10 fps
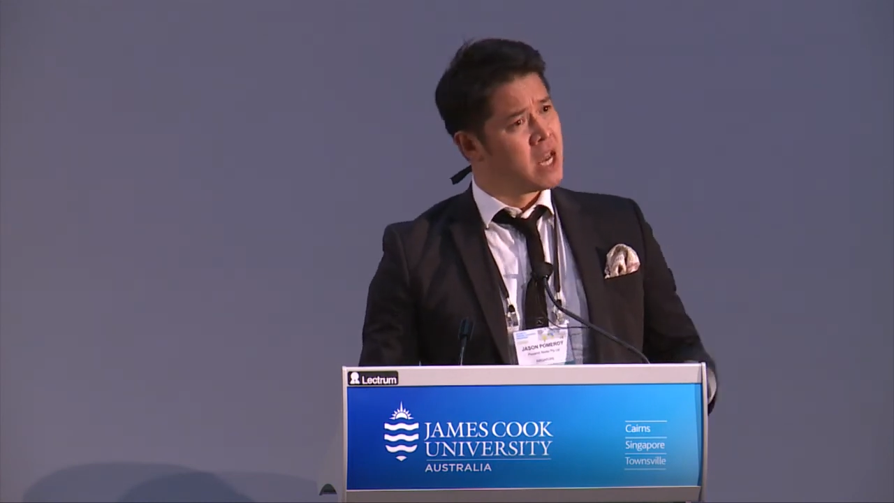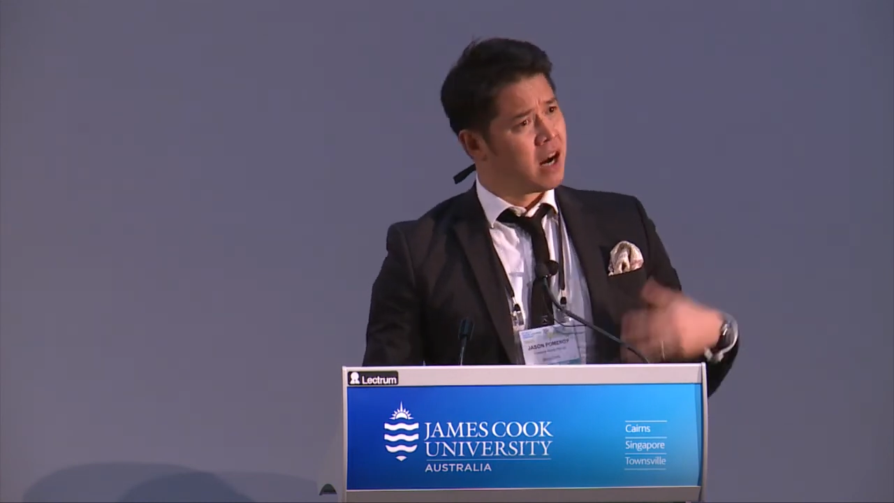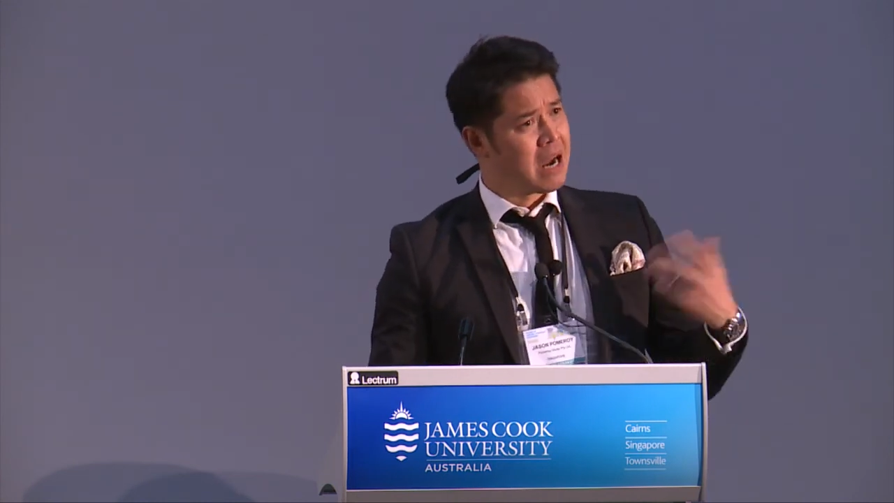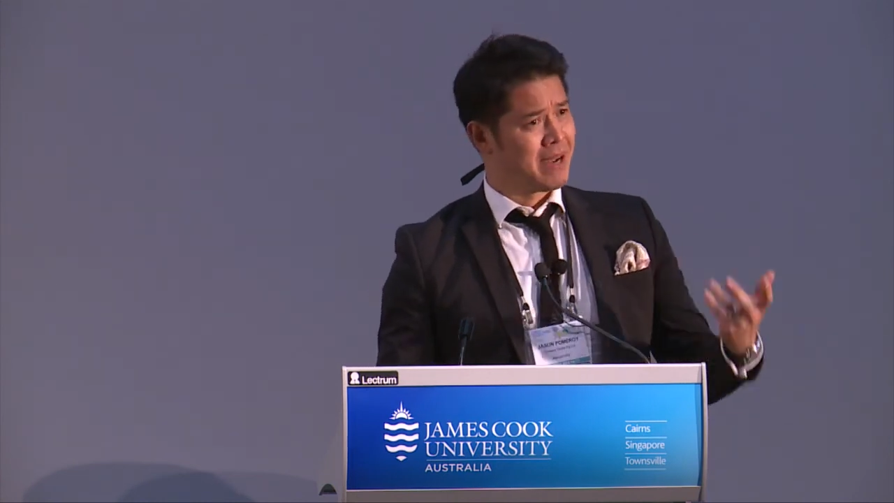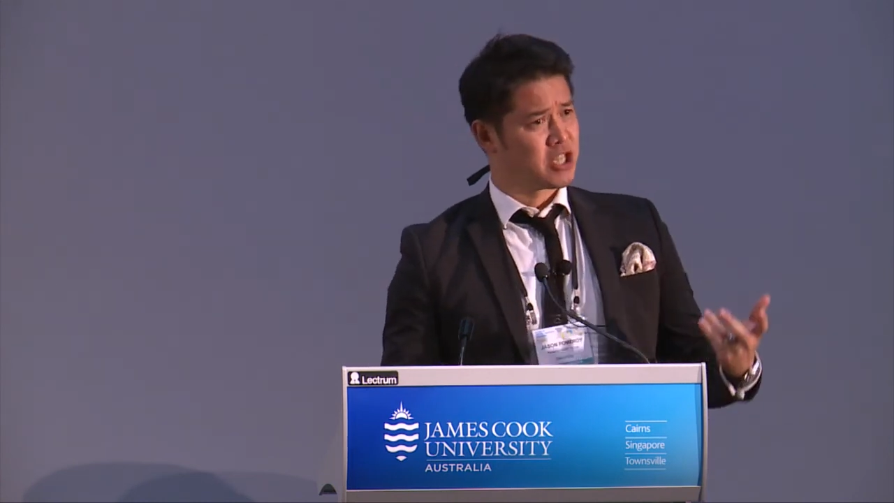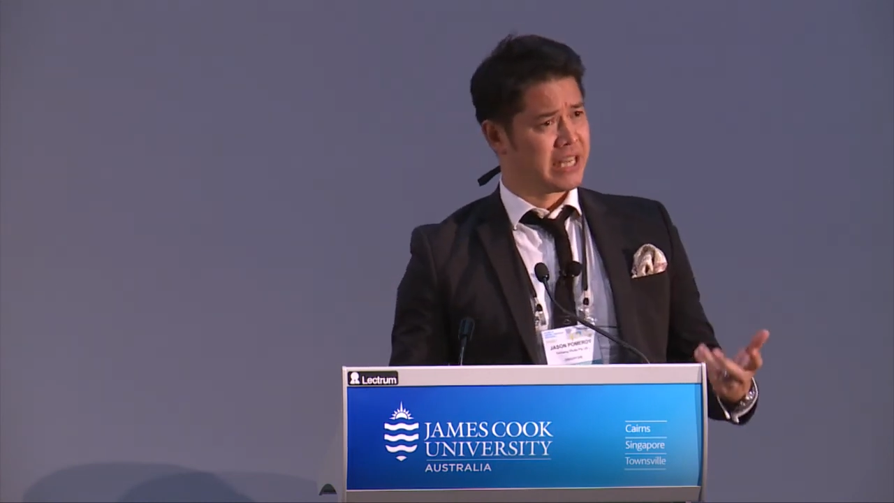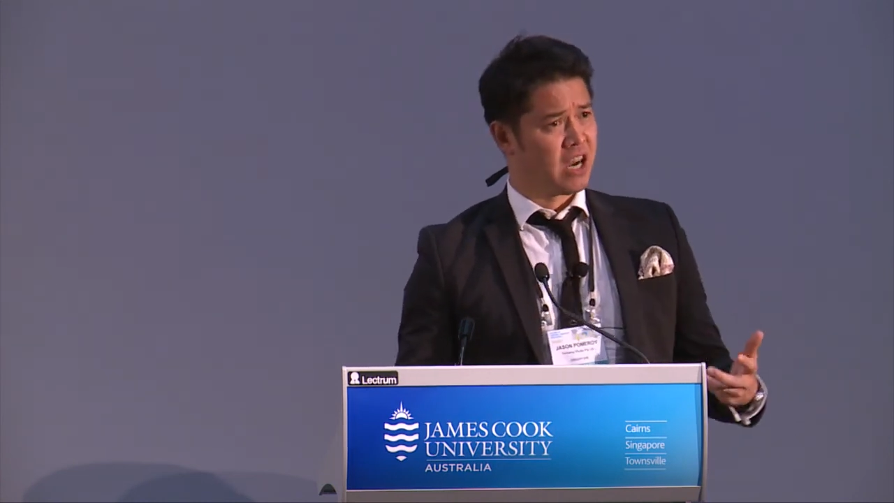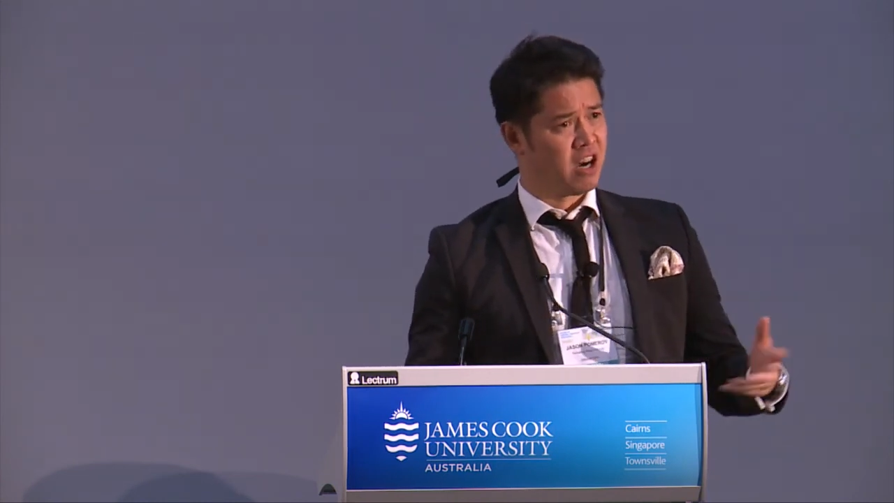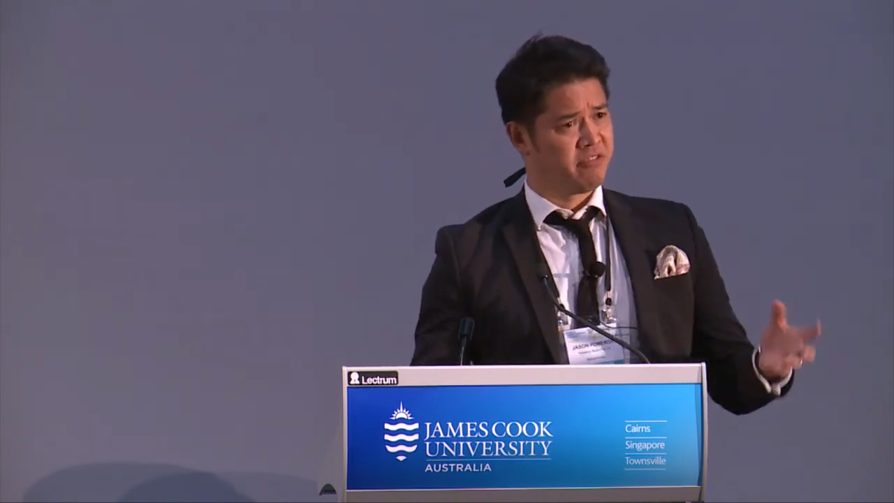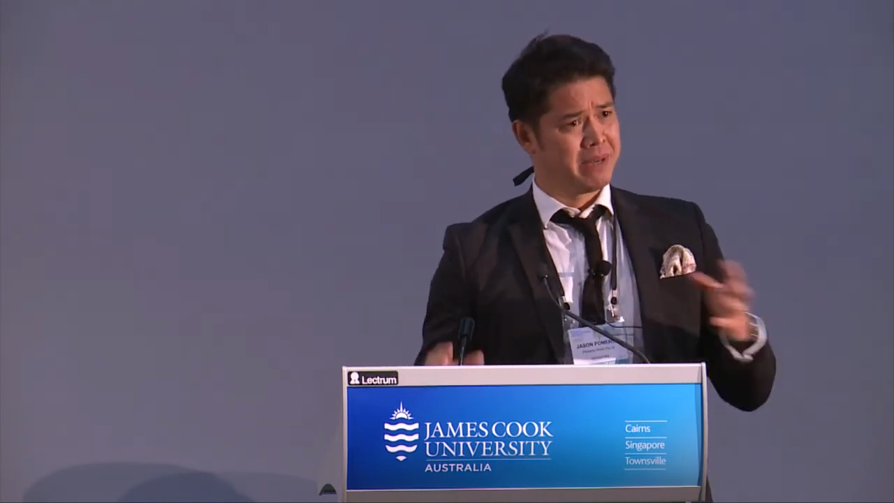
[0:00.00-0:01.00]
I'm actually
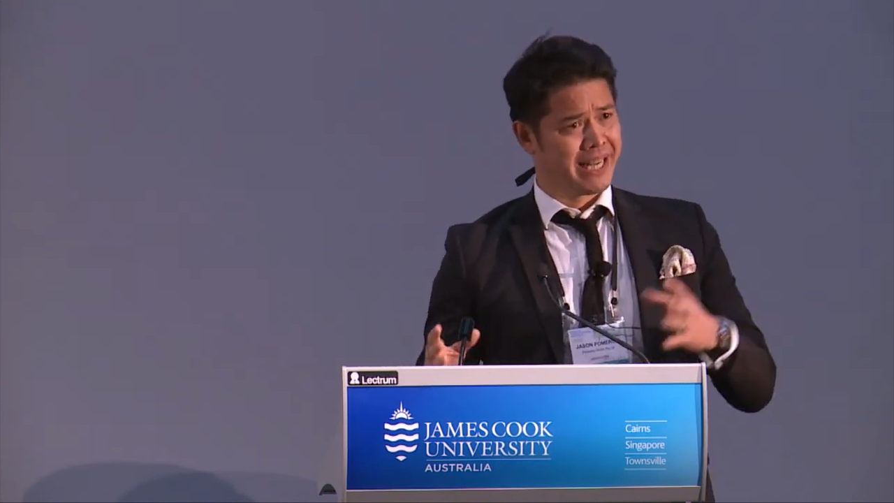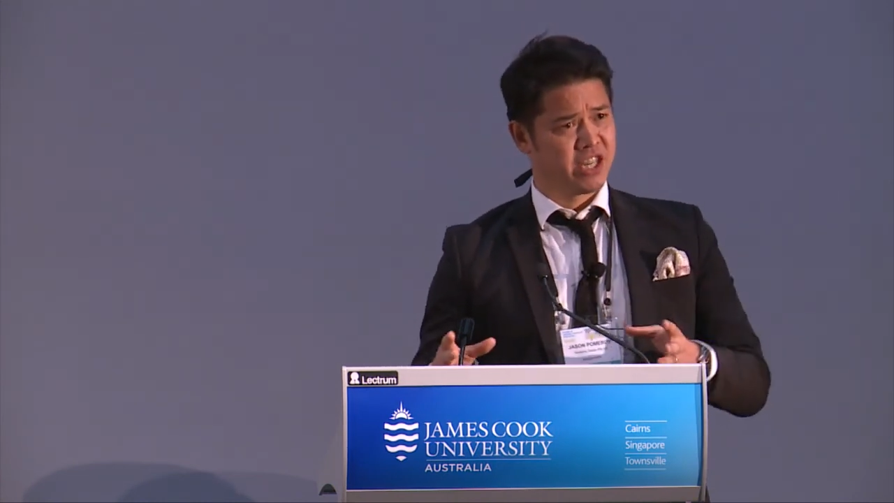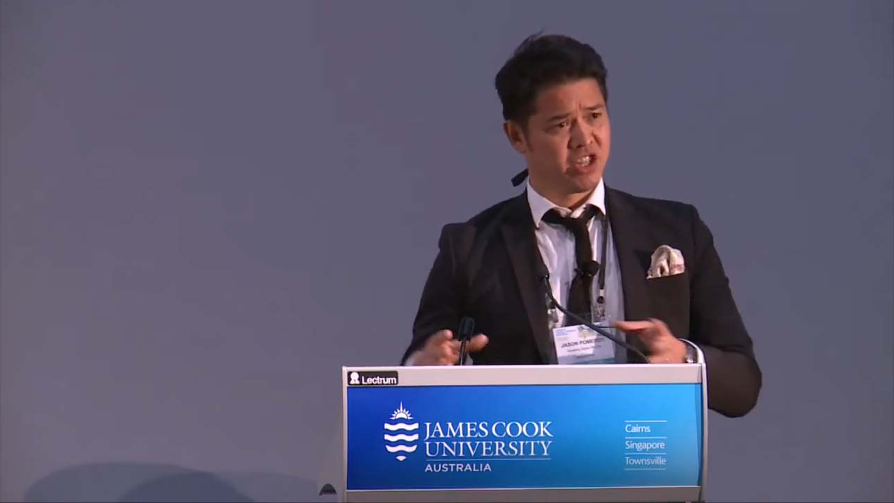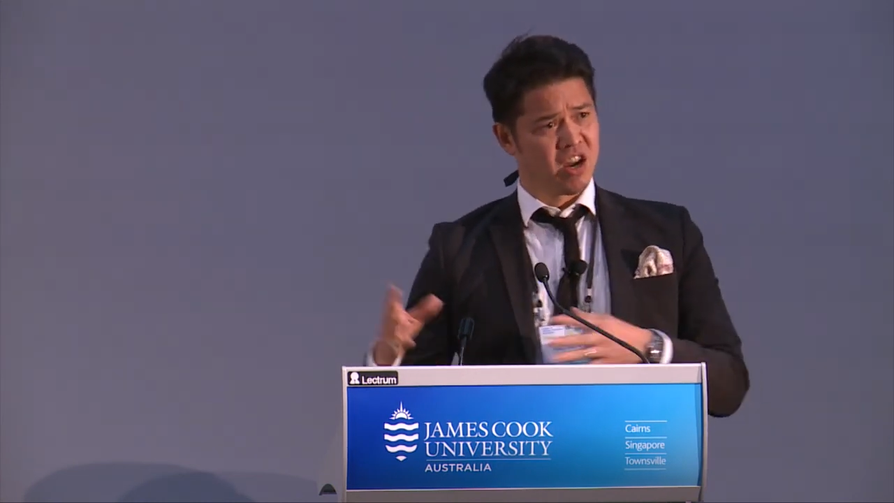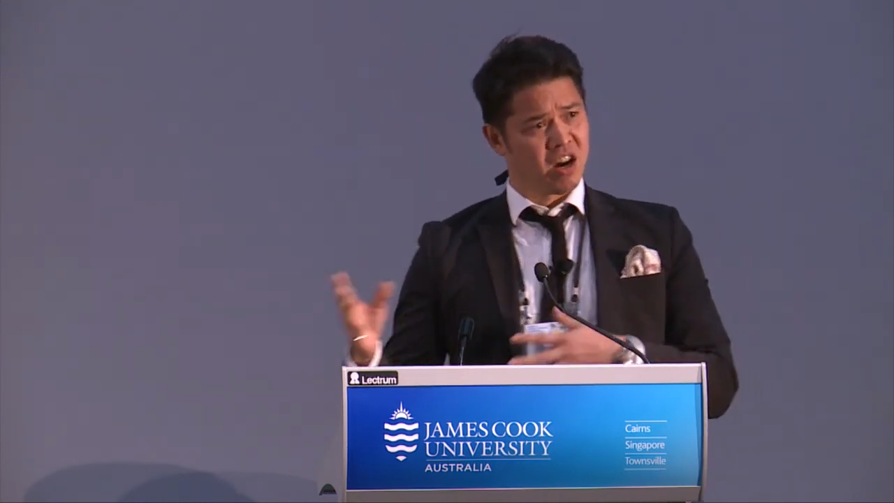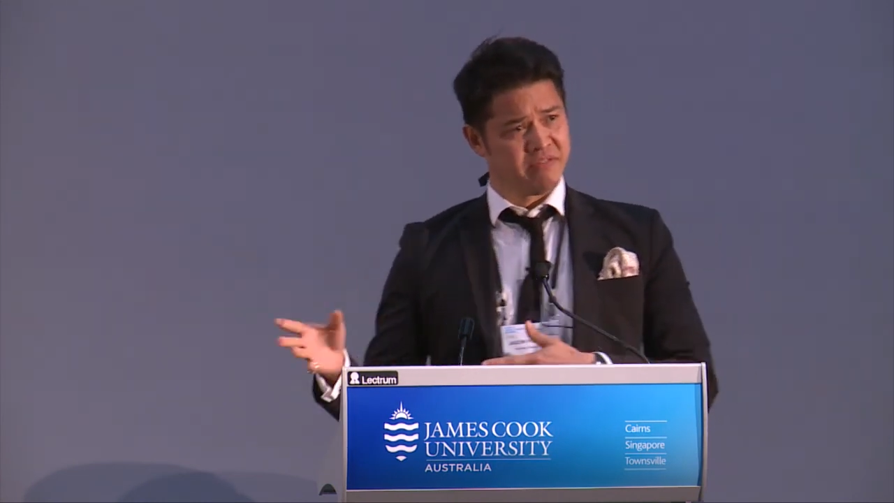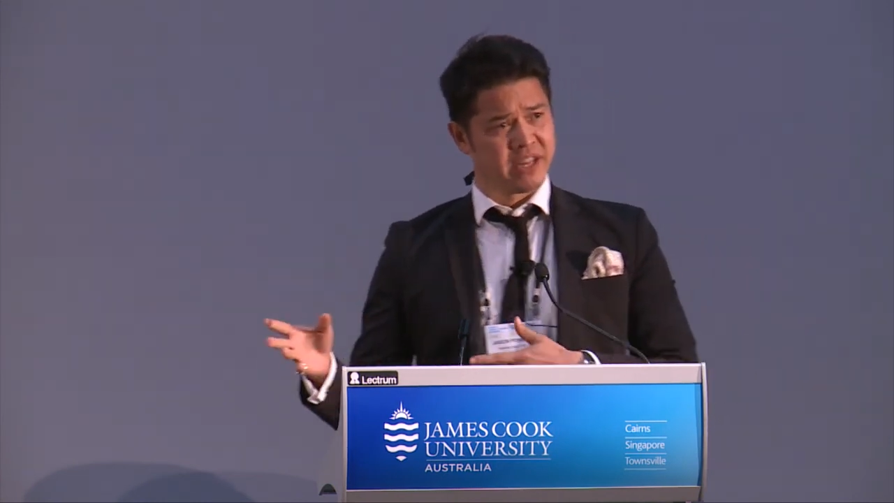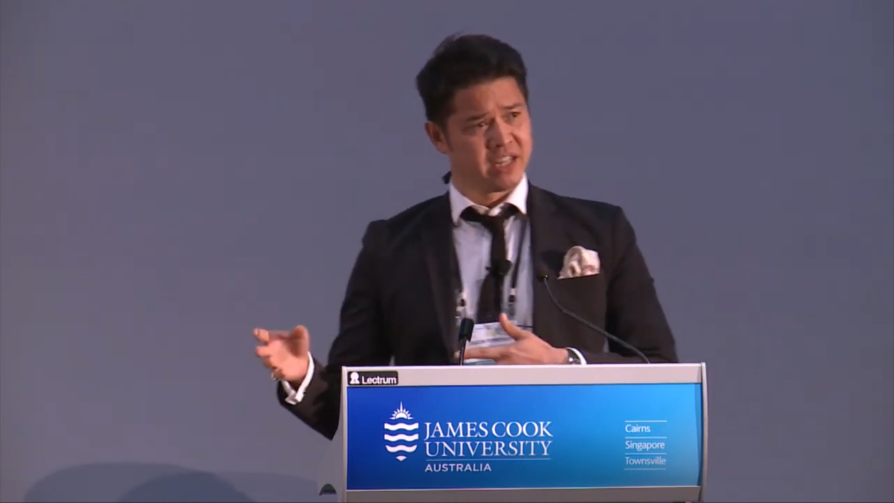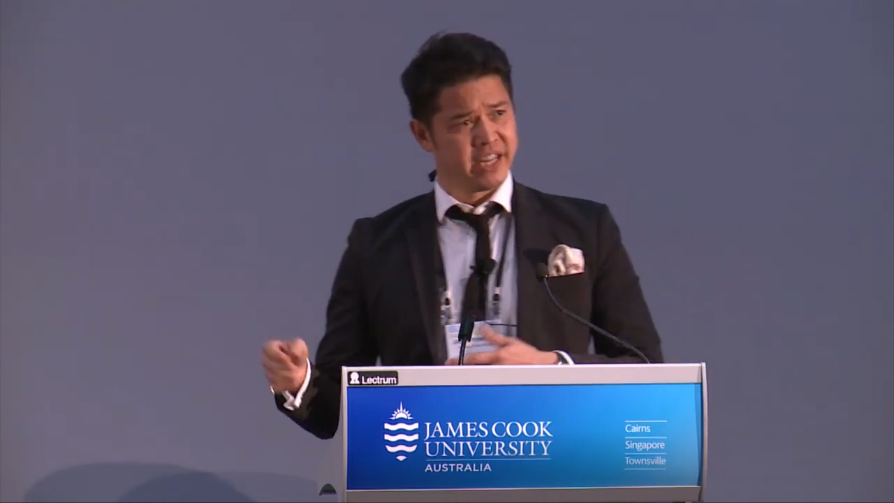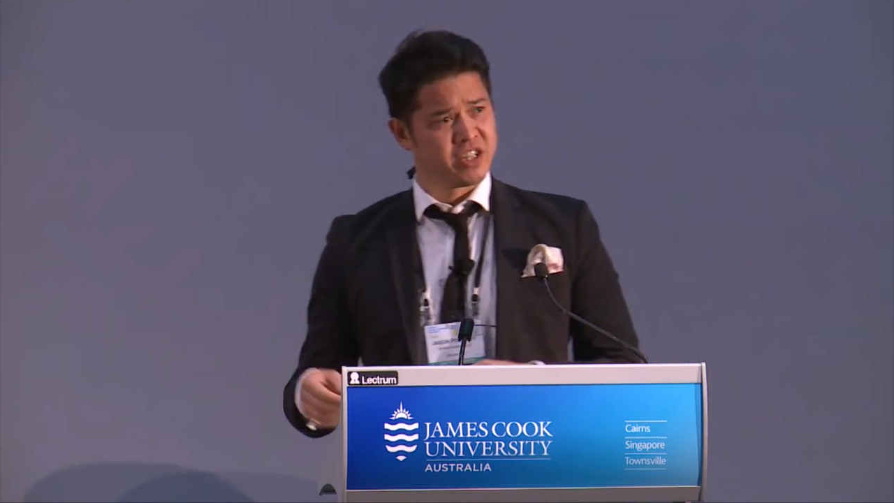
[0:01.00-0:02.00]
half Malaysian, half
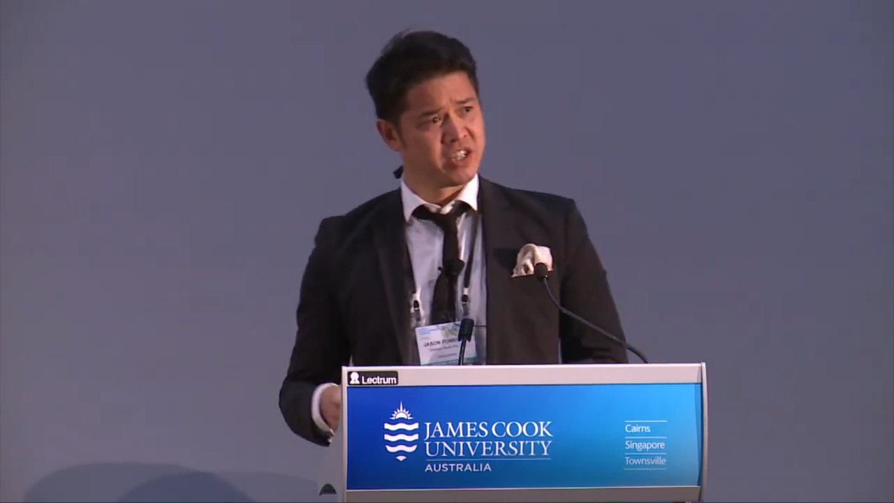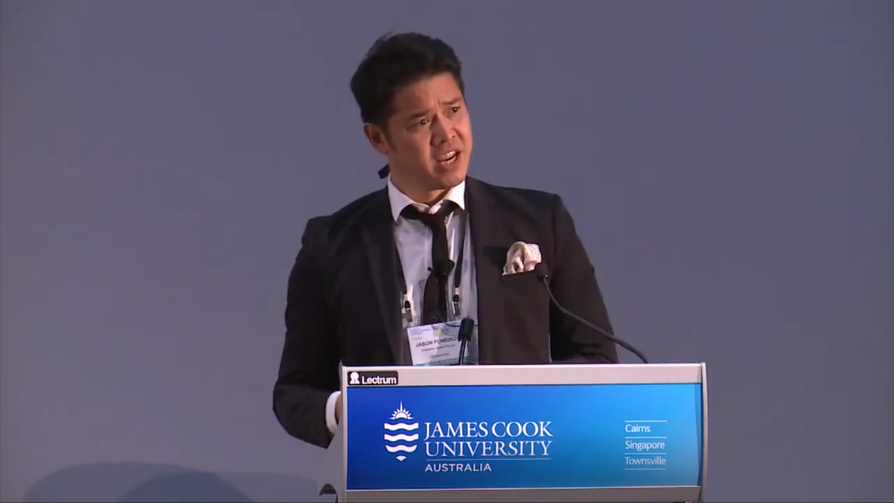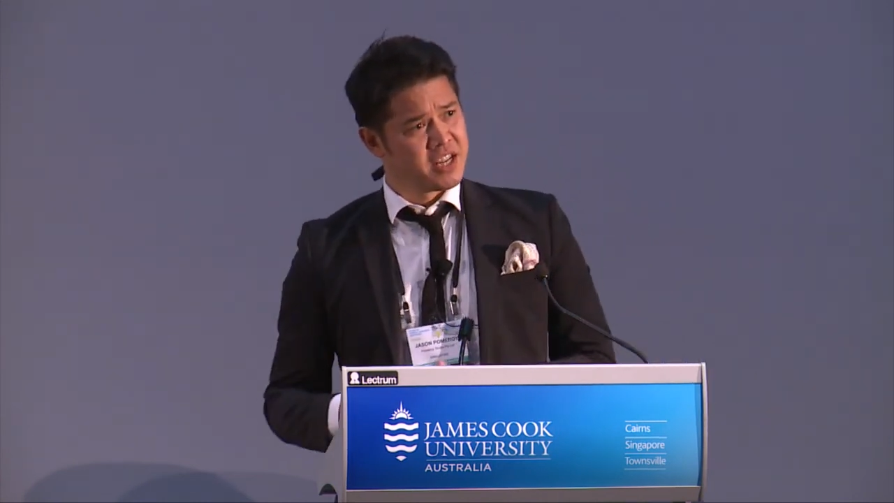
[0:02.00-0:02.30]
English.